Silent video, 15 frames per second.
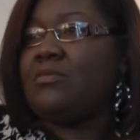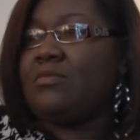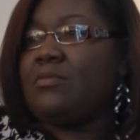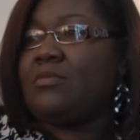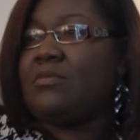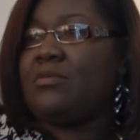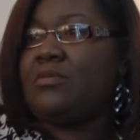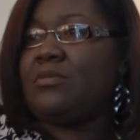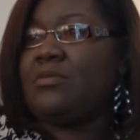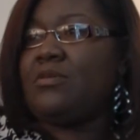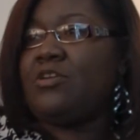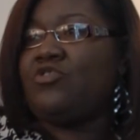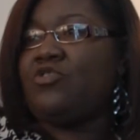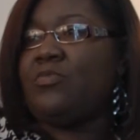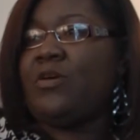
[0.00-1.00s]
continue to
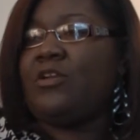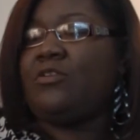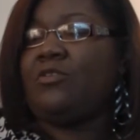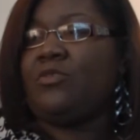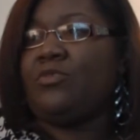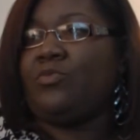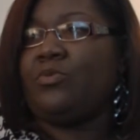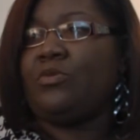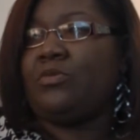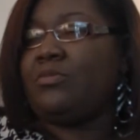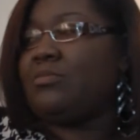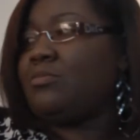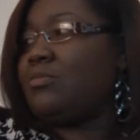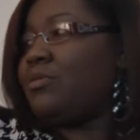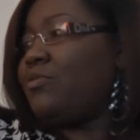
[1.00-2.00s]
ring in her
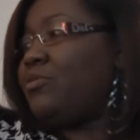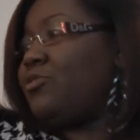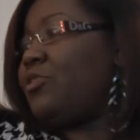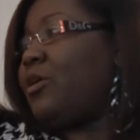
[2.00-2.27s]
ears.